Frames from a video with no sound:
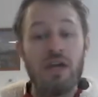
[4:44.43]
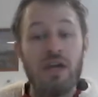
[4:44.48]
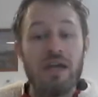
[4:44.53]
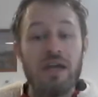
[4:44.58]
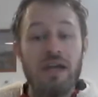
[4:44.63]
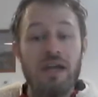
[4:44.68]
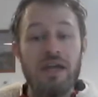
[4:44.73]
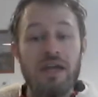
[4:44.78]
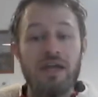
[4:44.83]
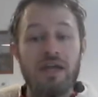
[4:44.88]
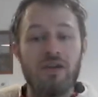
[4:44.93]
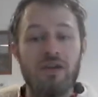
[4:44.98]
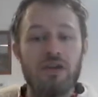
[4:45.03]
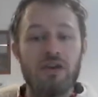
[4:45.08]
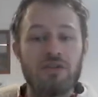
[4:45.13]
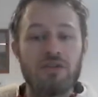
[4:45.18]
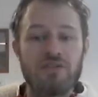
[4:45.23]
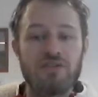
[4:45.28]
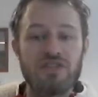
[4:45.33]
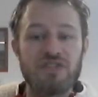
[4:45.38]
In
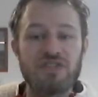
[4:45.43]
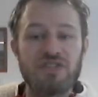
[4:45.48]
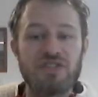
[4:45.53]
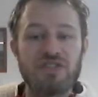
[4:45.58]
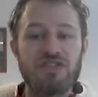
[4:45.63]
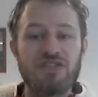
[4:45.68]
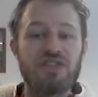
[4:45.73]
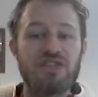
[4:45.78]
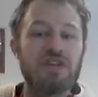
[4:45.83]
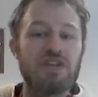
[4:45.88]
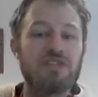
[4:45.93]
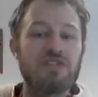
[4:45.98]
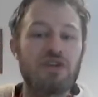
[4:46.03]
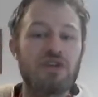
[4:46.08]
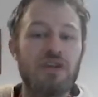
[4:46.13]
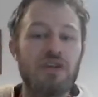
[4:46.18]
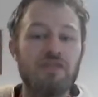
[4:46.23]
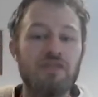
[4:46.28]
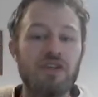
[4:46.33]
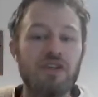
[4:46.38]
earth resistance, it's
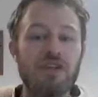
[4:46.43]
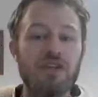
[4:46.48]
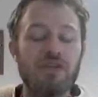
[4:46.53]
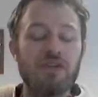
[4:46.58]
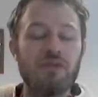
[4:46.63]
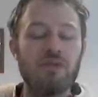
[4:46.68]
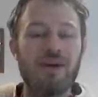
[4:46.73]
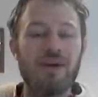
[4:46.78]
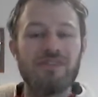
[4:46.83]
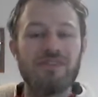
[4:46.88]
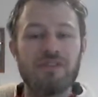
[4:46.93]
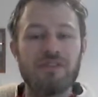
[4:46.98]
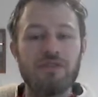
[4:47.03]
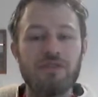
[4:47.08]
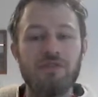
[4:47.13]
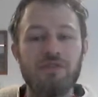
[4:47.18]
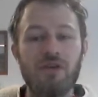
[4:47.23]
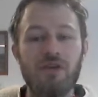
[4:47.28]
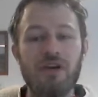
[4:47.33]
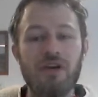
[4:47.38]
kind of like you have to
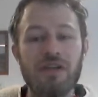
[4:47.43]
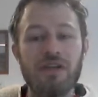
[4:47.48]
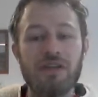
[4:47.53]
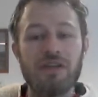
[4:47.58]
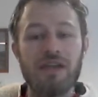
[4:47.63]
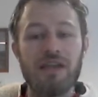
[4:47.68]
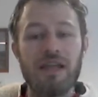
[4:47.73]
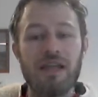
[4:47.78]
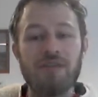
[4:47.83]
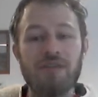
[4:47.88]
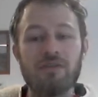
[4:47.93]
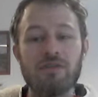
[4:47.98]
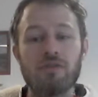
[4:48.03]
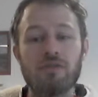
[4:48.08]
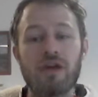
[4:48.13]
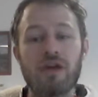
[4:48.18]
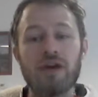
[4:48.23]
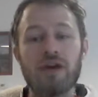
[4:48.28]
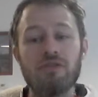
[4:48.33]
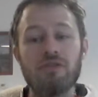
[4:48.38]
find level
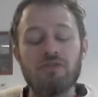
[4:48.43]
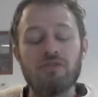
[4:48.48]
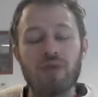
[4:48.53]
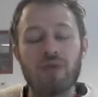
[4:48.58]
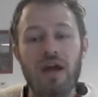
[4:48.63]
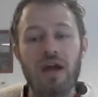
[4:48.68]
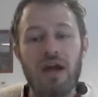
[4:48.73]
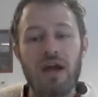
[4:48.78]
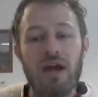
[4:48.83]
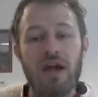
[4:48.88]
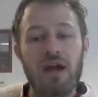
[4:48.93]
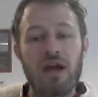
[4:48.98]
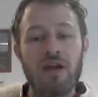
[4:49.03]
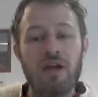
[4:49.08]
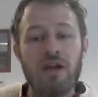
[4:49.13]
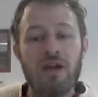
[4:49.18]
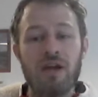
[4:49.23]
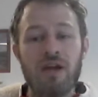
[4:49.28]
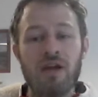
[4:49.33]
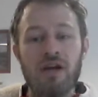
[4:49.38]
ground where
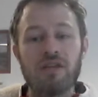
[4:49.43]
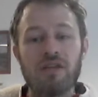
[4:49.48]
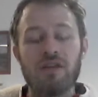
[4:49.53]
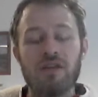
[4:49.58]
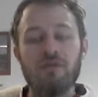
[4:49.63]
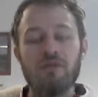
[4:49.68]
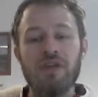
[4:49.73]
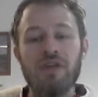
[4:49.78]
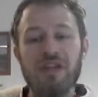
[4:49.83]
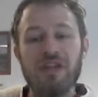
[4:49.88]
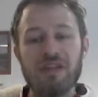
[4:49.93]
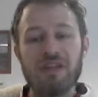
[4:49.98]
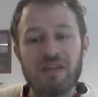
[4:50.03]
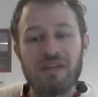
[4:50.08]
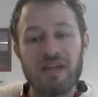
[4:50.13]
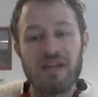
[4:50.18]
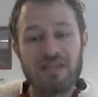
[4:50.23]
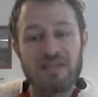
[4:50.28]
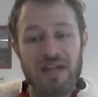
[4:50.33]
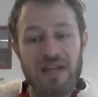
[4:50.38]
they're reading
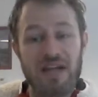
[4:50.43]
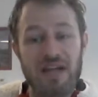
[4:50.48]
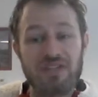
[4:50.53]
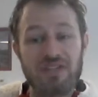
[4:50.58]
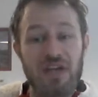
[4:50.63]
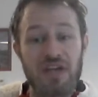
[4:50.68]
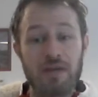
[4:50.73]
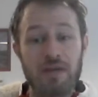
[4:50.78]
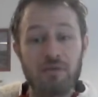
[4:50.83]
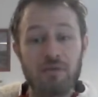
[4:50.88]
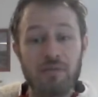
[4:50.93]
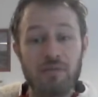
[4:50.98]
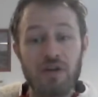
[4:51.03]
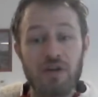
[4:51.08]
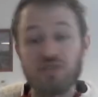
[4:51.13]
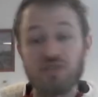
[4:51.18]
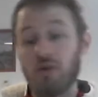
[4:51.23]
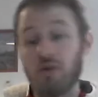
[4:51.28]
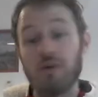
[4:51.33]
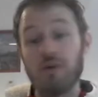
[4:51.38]
the exact same
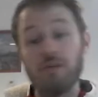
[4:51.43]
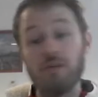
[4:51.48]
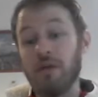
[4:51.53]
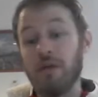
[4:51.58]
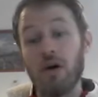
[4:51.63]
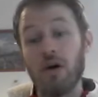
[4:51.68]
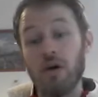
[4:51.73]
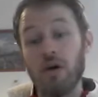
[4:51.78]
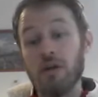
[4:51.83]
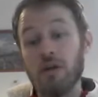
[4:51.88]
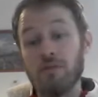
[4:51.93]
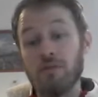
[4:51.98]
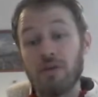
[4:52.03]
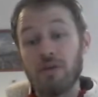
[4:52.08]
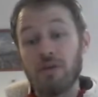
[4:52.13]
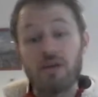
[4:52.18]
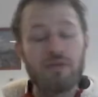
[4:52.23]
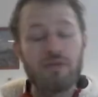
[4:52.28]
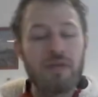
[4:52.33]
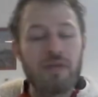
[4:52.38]
number. So it could be a high
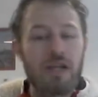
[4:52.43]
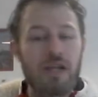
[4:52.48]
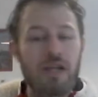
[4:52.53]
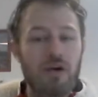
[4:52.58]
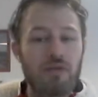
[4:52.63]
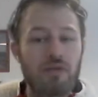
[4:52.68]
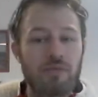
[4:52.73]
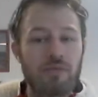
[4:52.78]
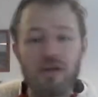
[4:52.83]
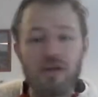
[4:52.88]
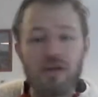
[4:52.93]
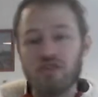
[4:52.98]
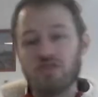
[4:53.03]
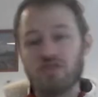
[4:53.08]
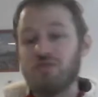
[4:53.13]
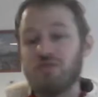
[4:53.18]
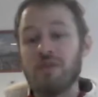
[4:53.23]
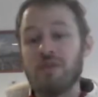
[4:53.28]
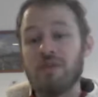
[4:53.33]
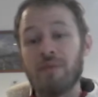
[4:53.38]
number, it could be a low number, it
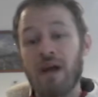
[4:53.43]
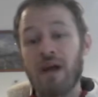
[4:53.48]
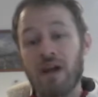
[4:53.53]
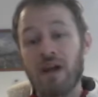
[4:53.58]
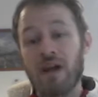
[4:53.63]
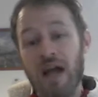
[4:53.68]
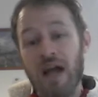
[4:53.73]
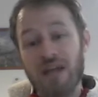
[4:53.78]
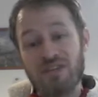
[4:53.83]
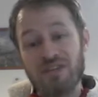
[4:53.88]
doesn't really matter.